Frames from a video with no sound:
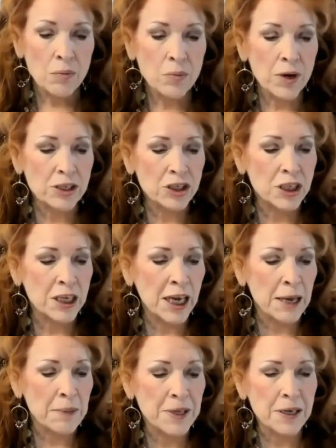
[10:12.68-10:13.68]
Which
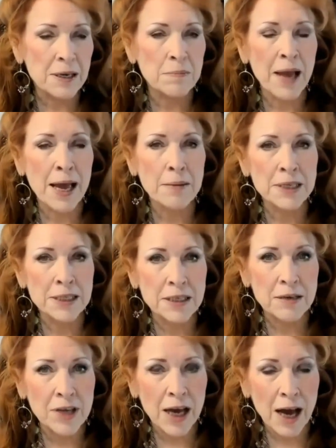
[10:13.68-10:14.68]
keep the commandments
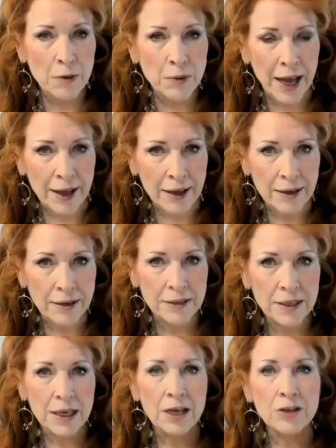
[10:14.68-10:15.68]
of Yahweh,
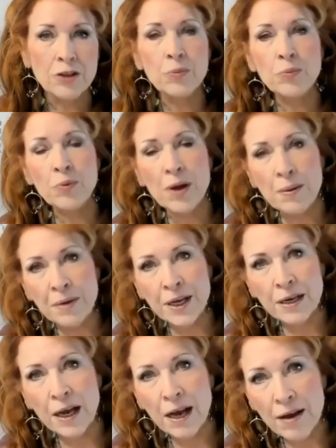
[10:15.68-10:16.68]
the
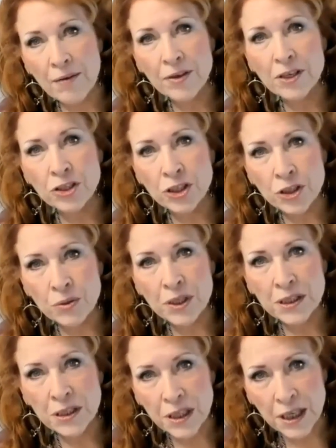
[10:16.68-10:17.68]
remnant of
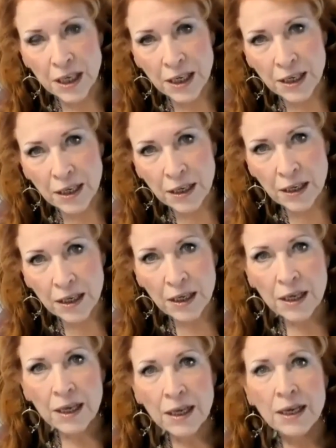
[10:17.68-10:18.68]
Yeshua's seed,
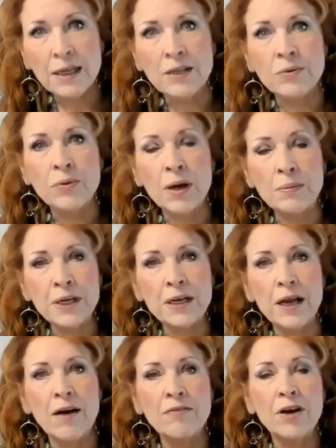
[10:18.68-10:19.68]
the
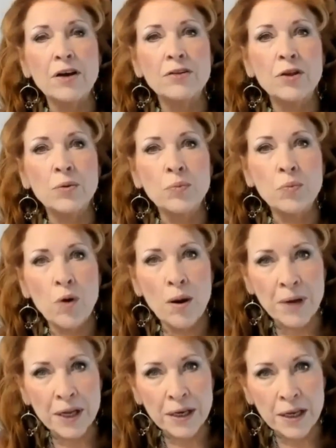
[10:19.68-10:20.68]
remnant of the
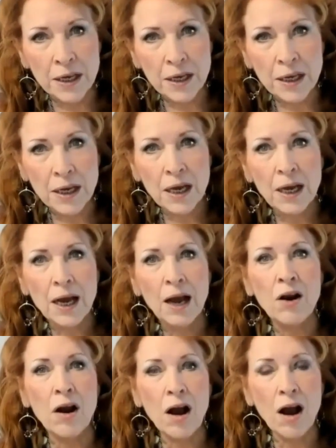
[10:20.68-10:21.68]
woman,
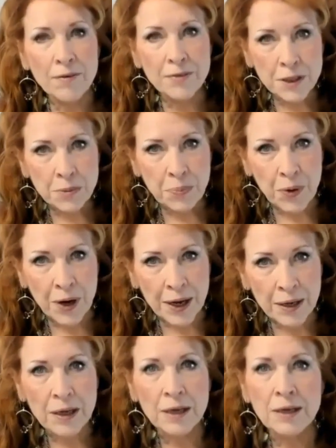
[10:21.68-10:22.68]
her
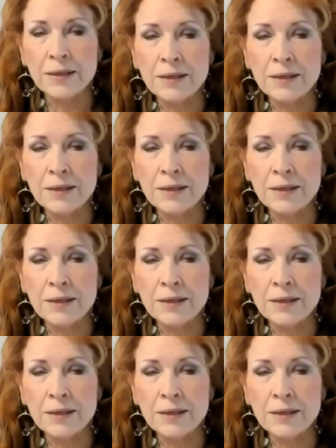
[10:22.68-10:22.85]
offspring,